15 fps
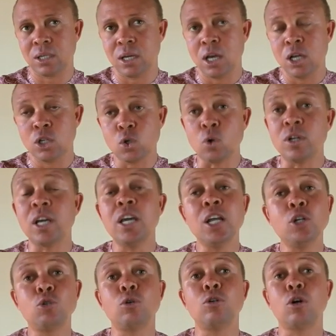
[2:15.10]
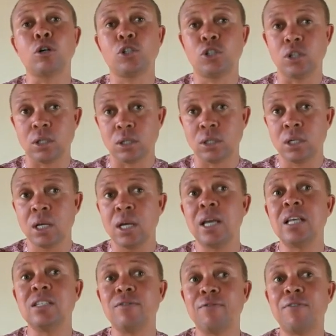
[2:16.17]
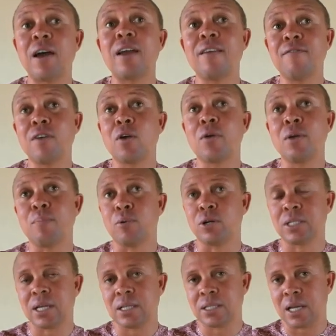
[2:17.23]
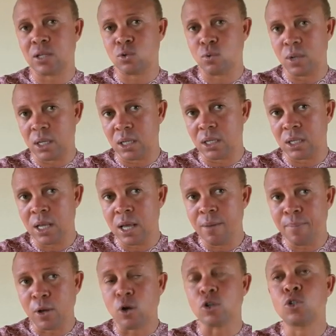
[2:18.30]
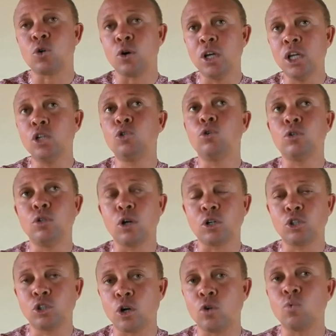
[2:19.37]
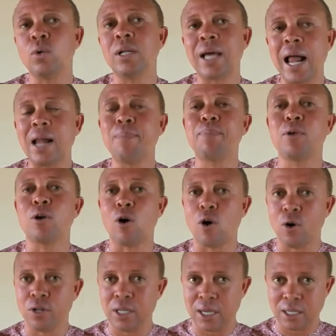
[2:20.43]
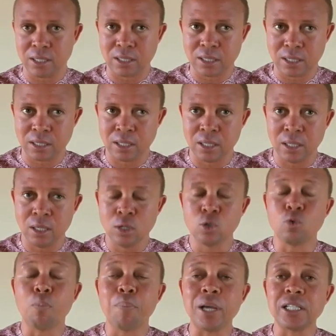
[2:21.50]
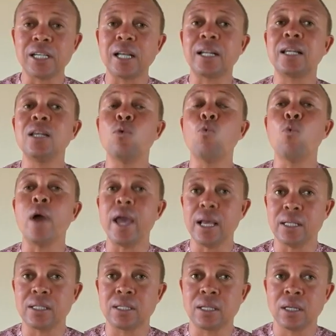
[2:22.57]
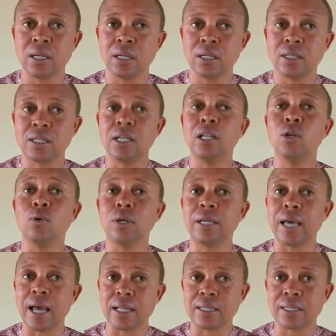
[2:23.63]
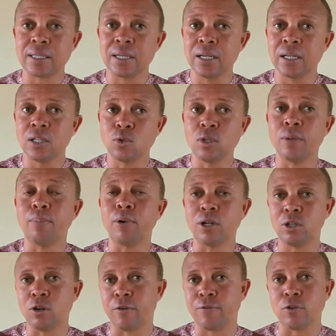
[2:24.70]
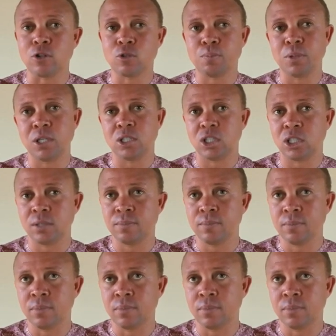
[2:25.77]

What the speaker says: So the introduction is very important as well, because your introduction will help your audience to patiently wait till you get to the body of your speech.